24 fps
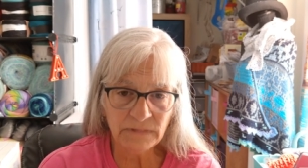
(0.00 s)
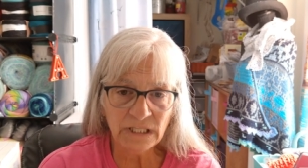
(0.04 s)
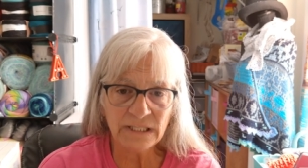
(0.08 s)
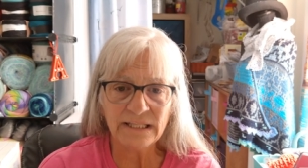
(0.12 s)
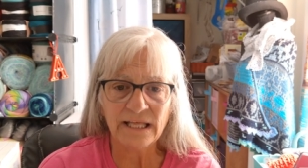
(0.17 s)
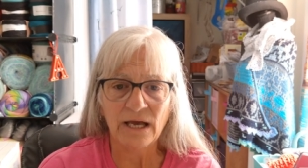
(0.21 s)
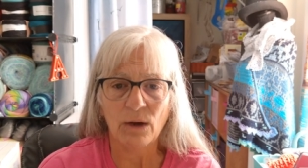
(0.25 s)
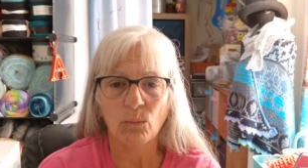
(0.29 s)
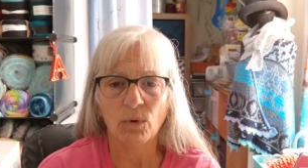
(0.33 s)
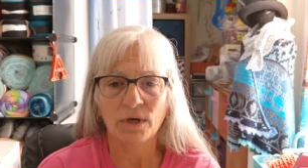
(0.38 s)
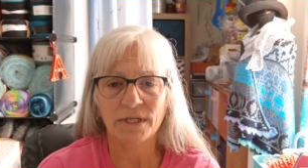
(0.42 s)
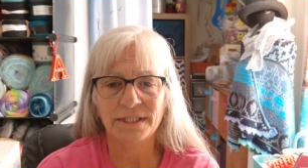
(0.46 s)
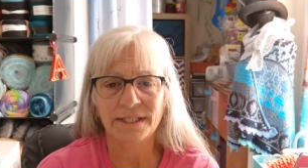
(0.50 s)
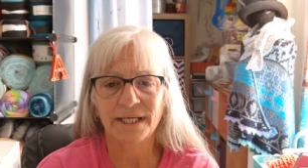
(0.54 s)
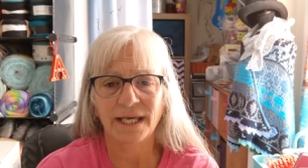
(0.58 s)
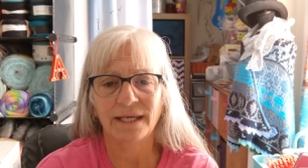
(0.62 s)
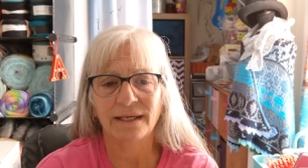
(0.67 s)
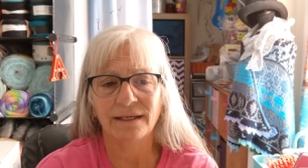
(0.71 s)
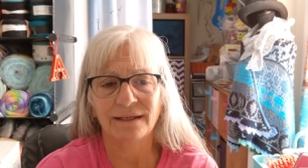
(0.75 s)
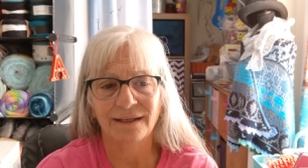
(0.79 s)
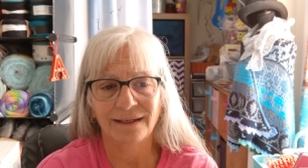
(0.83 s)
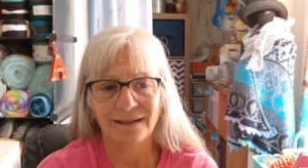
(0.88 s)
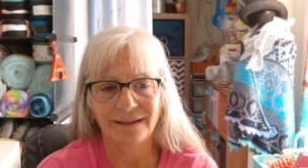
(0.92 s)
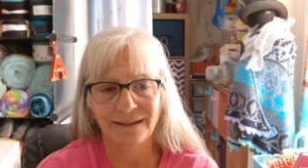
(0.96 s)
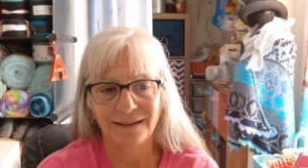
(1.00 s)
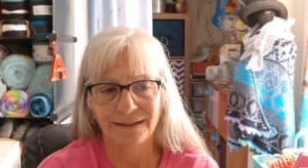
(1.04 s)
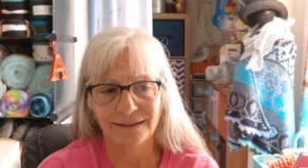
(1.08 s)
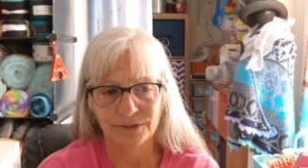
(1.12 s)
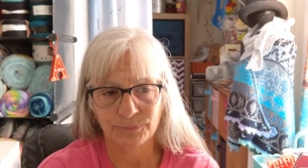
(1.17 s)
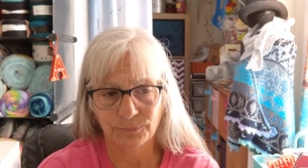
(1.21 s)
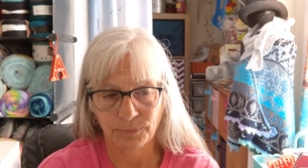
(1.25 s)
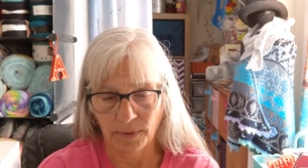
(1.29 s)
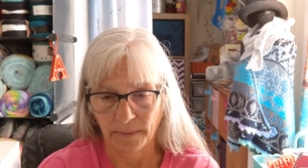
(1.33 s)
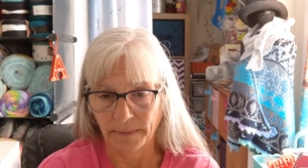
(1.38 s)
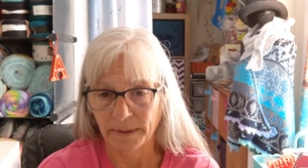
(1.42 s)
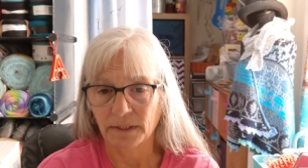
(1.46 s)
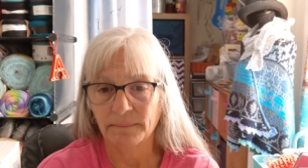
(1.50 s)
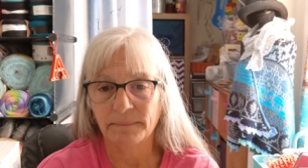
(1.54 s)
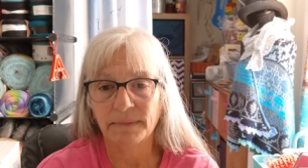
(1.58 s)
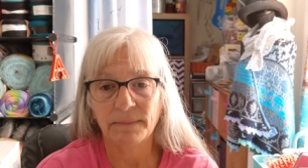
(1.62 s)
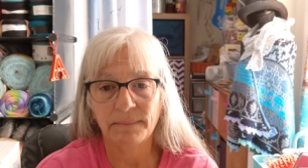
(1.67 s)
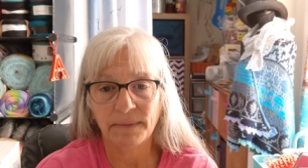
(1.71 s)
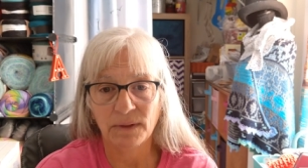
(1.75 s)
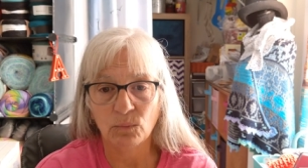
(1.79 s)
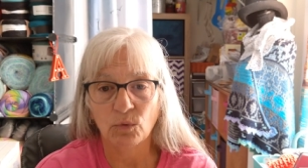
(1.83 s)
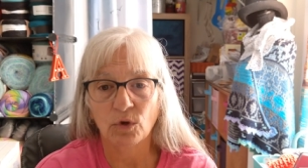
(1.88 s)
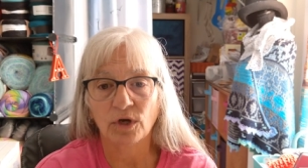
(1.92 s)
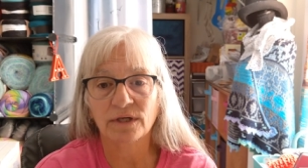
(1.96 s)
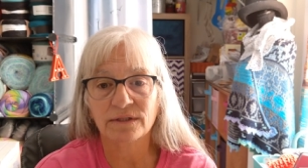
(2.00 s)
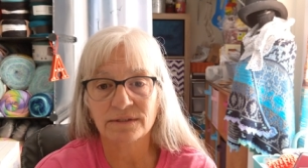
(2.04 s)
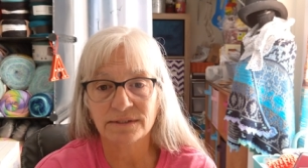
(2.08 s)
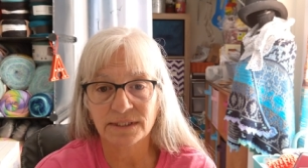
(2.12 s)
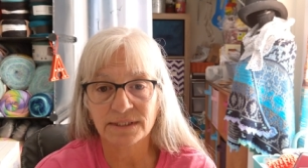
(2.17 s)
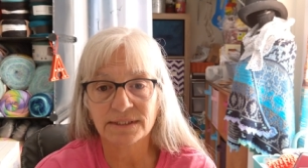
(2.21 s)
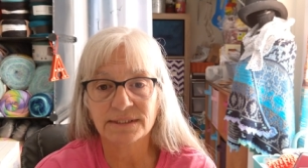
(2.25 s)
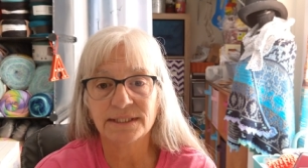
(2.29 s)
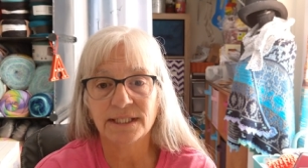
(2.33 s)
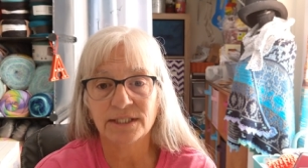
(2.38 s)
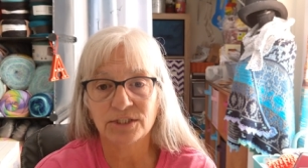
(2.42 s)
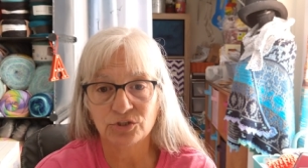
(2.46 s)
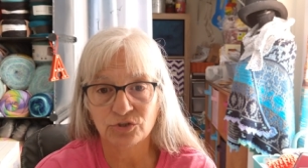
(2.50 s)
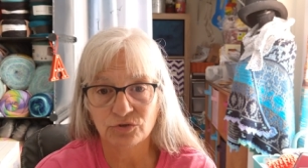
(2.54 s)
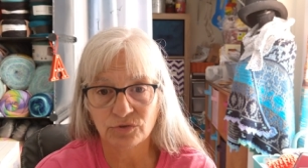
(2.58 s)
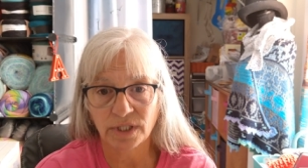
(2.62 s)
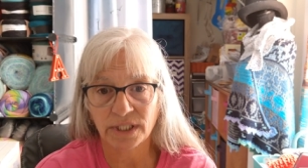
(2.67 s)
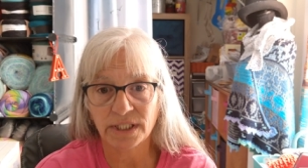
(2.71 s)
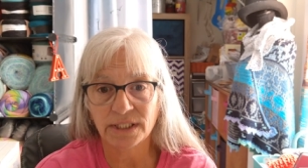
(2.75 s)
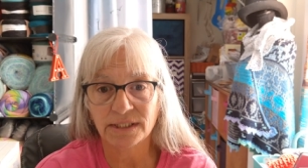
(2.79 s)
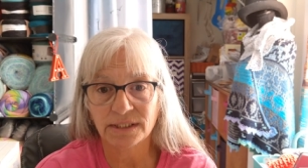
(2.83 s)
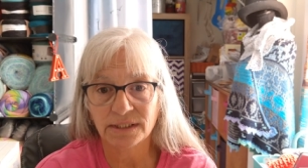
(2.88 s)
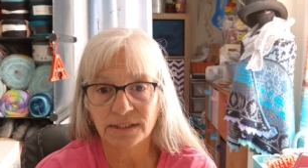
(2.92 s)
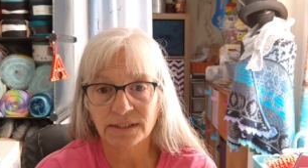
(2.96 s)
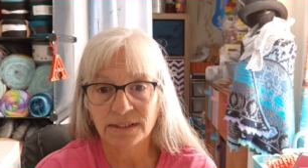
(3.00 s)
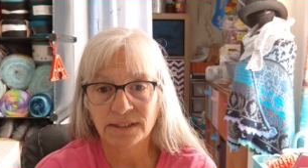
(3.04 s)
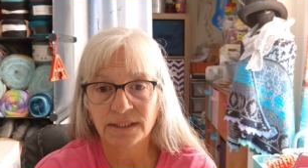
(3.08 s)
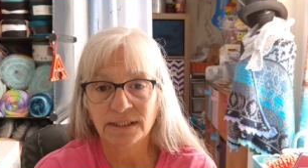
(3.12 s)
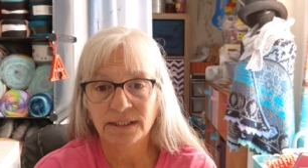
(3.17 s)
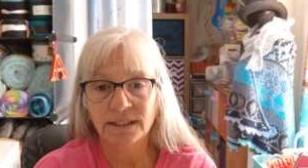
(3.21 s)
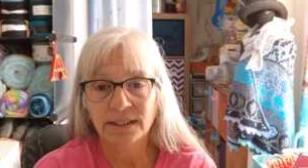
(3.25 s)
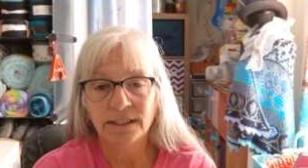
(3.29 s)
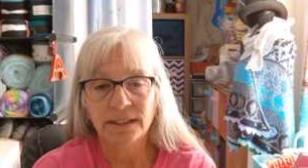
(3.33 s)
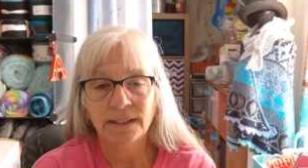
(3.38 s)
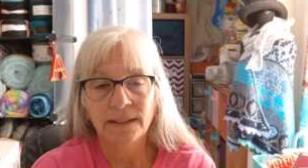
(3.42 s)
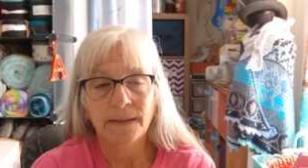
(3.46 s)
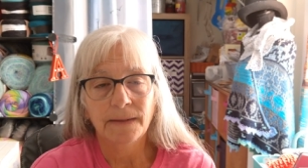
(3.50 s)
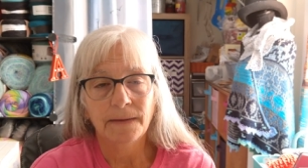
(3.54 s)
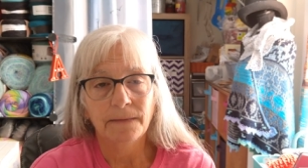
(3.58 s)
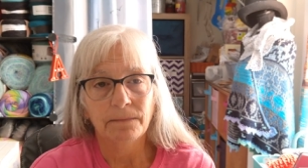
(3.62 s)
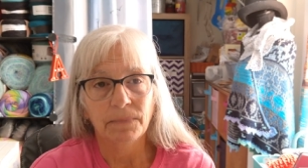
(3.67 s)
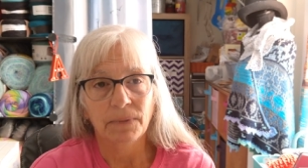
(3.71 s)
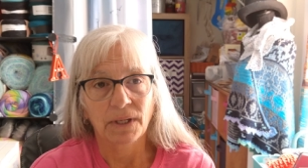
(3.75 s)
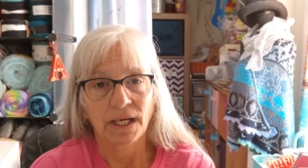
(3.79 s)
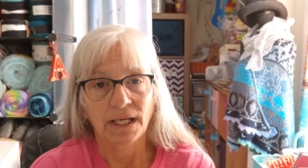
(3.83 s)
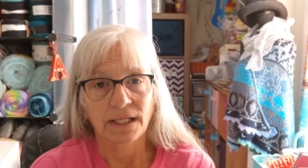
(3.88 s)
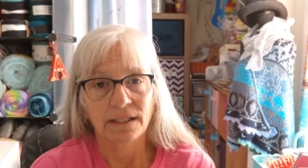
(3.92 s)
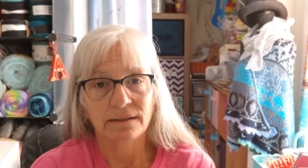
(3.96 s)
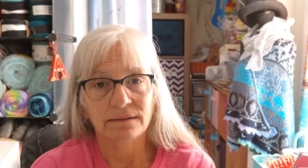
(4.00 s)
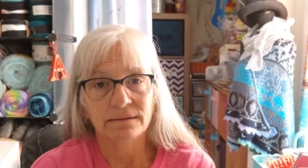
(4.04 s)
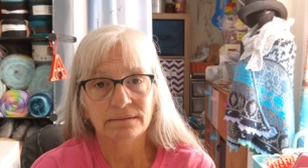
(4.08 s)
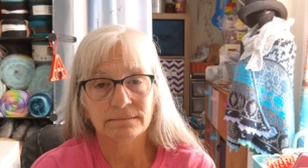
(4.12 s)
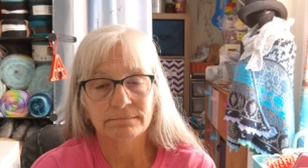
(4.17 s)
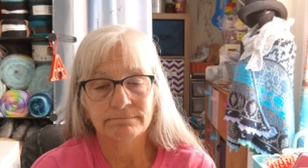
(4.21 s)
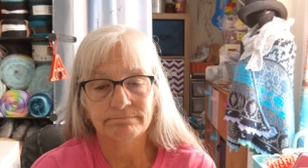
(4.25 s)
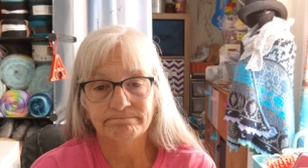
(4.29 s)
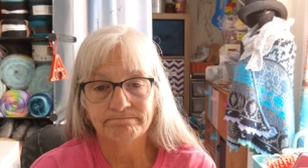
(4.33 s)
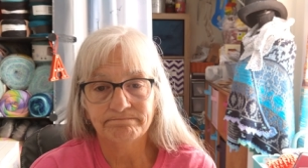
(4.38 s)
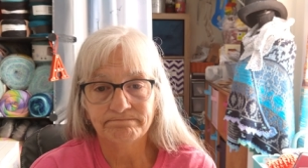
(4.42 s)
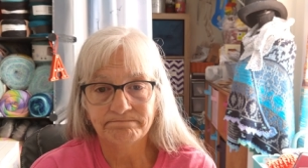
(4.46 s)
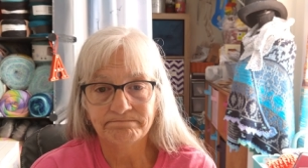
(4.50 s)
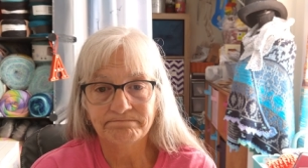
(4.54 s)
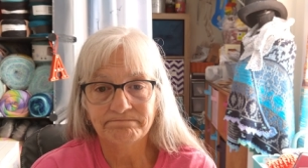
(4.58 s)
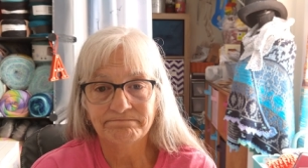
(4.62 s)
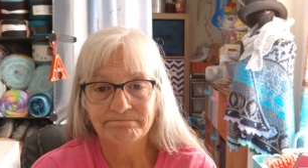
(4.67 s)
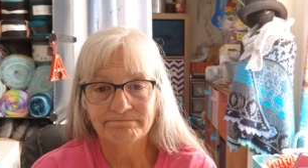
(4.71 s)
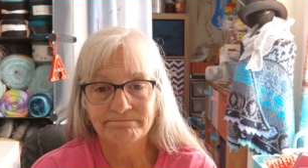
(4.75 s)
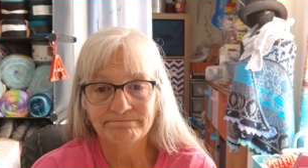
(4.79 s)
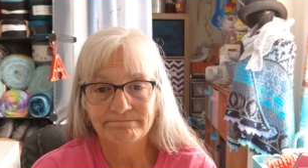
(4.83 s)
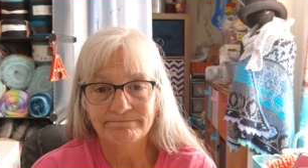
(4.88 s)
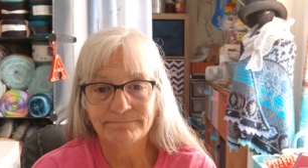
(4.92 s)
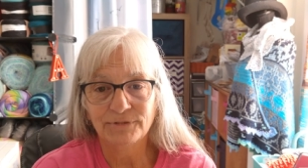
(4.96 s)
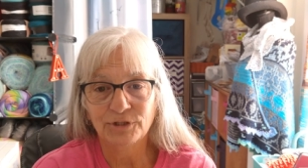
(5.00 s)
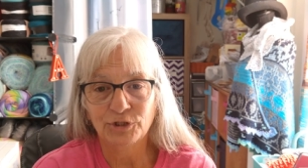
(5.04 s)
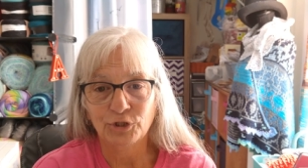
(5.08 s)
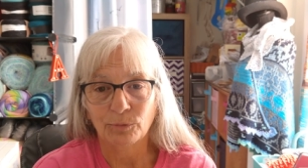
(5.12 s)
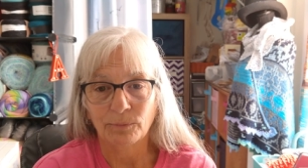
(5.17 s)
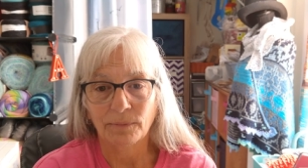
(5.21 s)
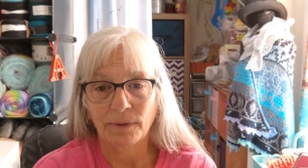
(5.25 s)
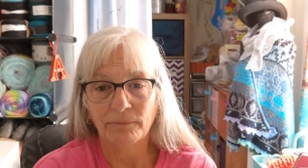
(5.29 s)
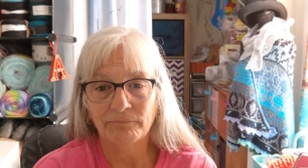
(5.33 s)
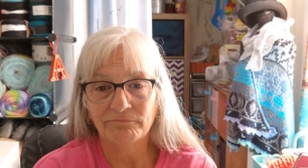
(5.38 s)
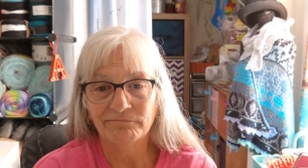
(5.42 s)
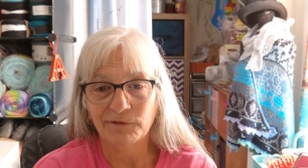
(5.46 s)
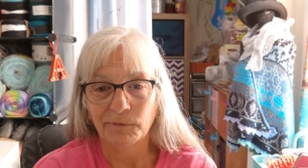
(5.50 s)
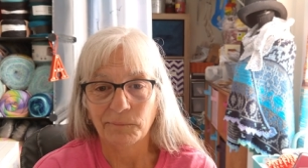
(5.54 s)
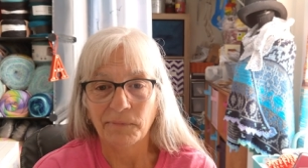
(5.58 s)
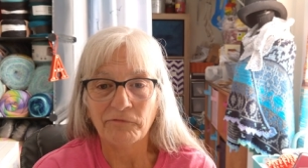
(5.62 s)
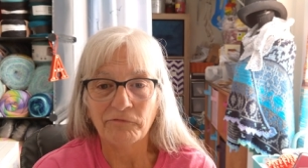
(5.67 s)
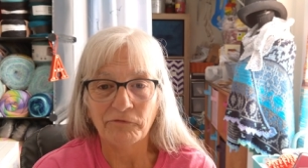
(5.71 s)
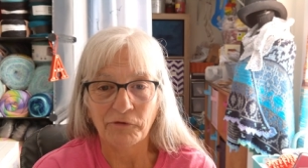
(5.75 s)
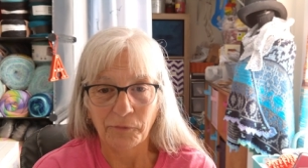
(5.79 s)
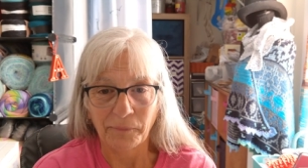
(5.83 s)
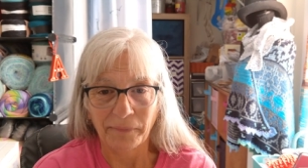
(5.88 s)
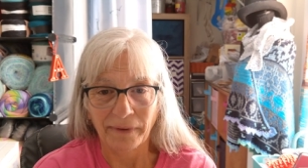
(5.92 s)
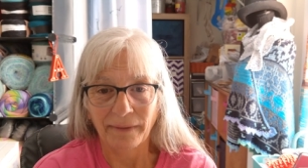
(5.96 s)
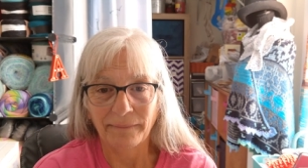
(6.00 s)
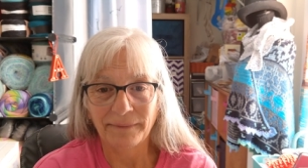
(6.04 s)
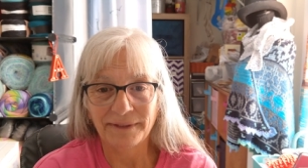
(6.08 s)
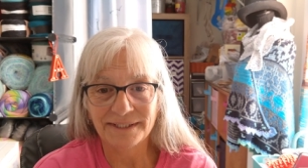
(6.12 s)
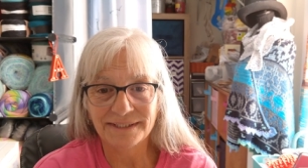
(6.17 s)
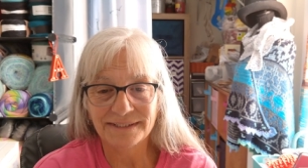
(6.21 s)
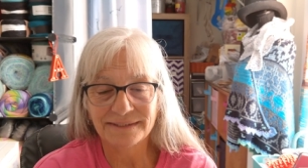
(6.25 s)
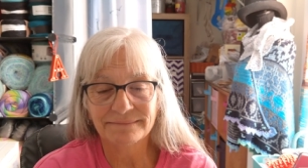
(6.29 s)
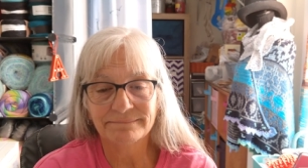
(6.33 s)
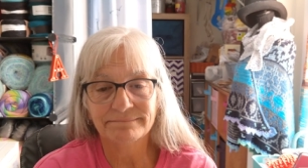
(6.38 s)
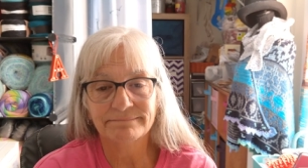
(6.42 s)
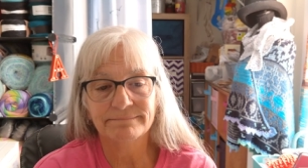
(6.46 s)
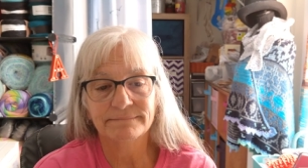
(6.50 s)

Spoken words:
that one day. It's probably going to be me working 6 days straight, but they're my fur babies.